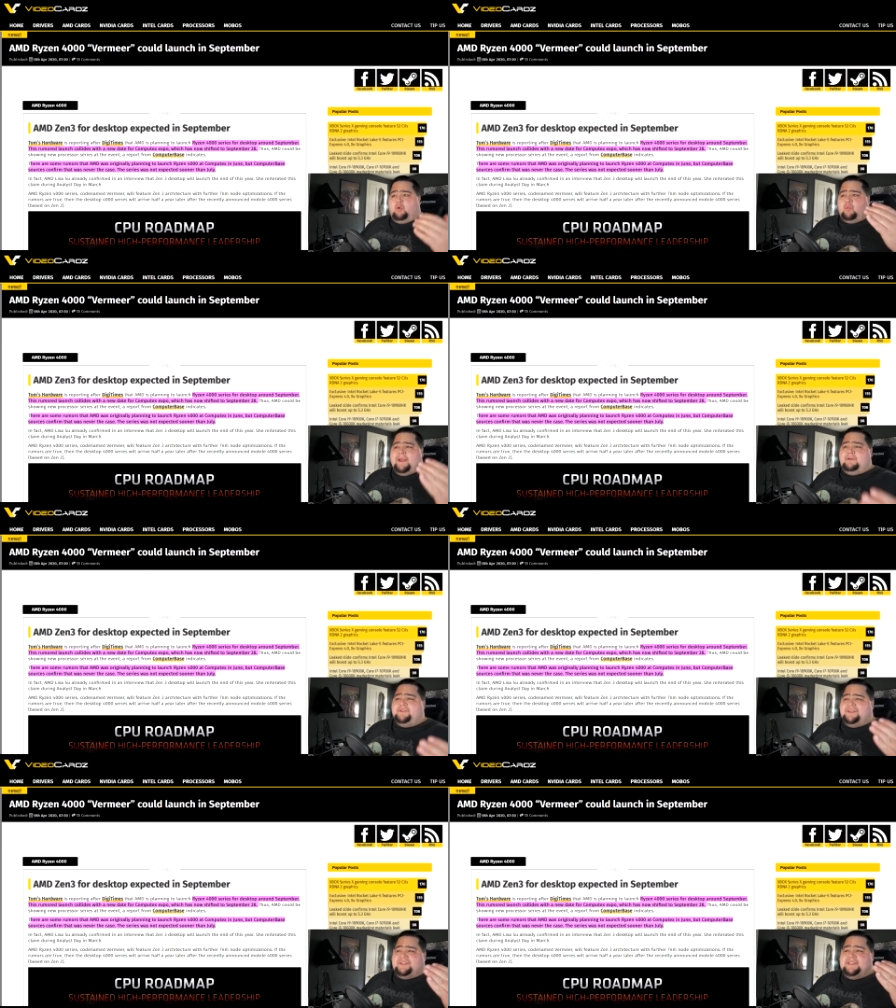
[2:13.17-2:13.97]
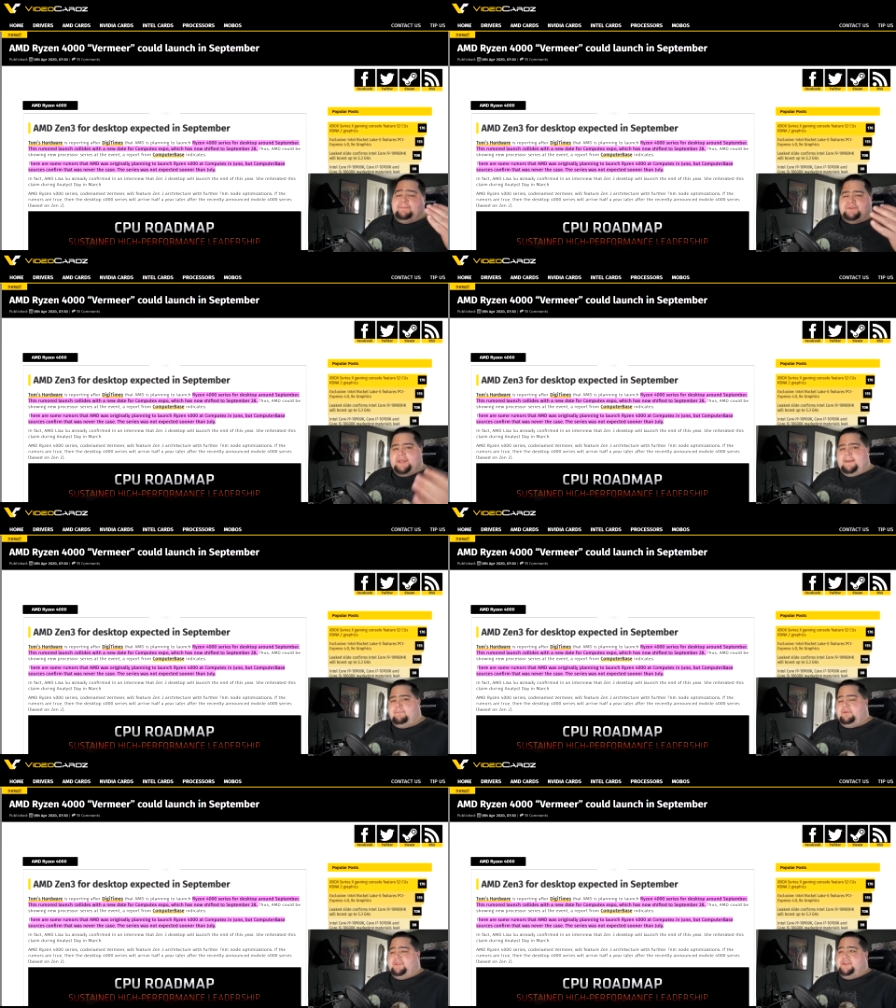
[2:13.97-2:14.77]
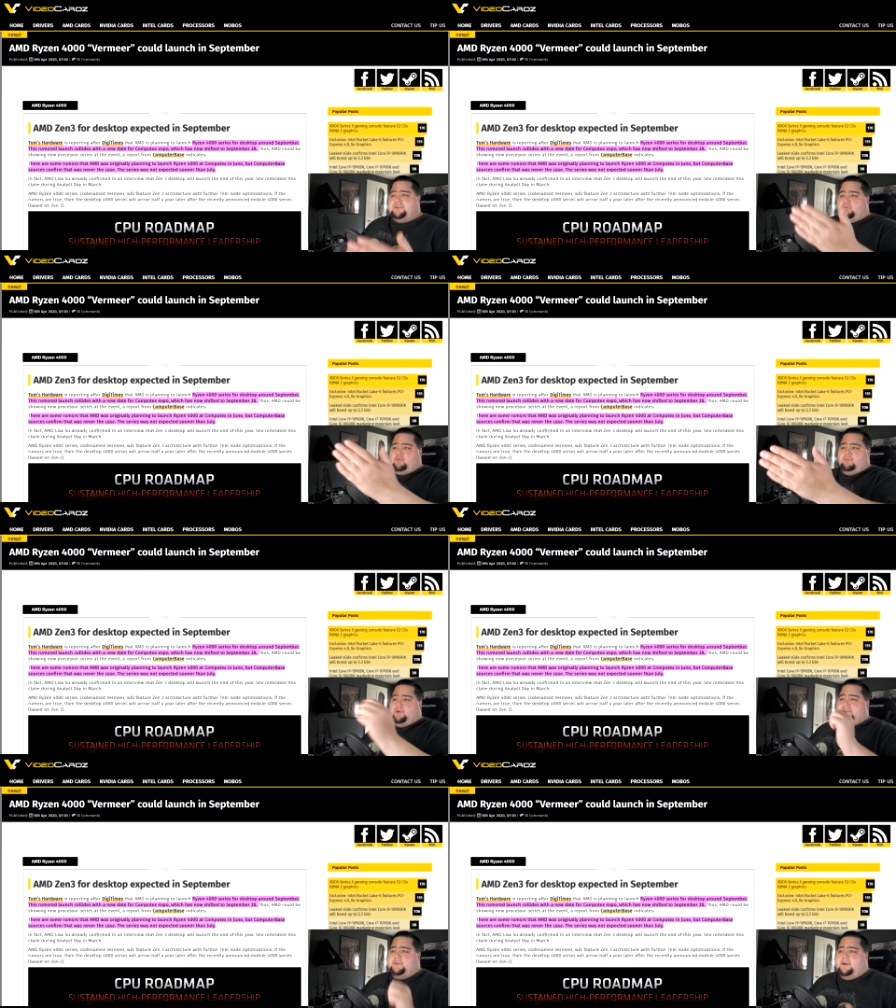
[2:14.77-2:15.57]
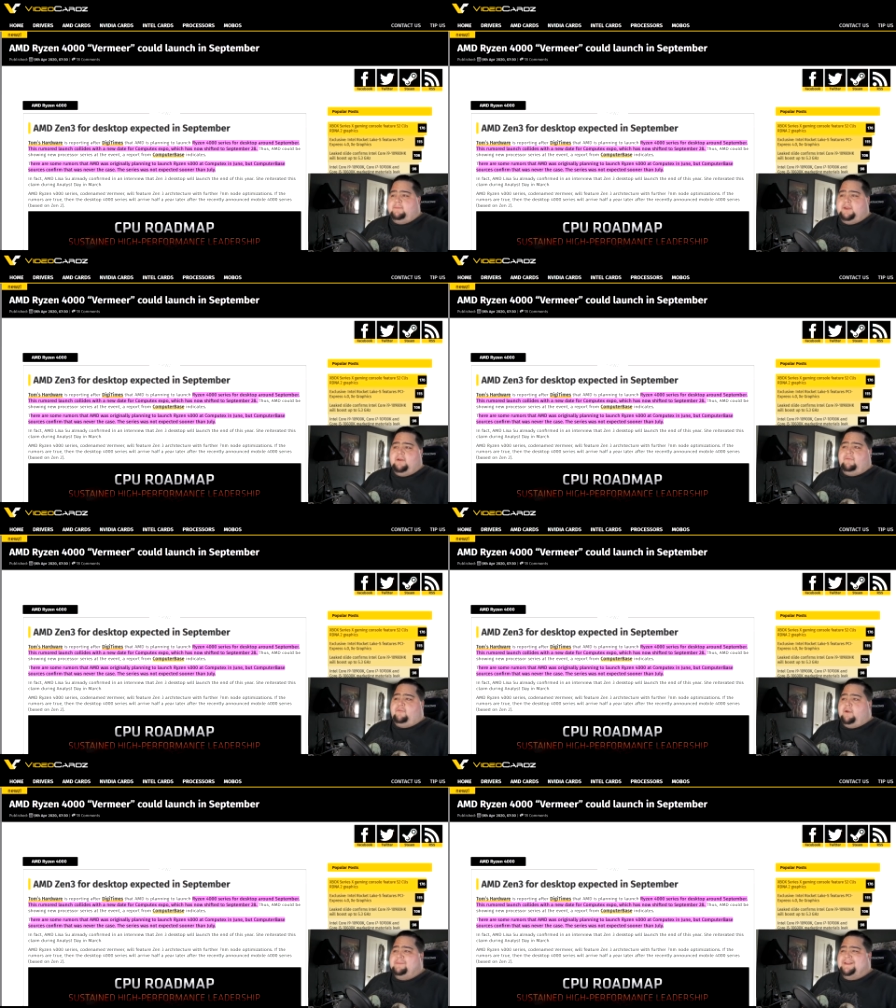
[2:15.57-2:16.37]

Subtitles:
around September. This rumor is coming from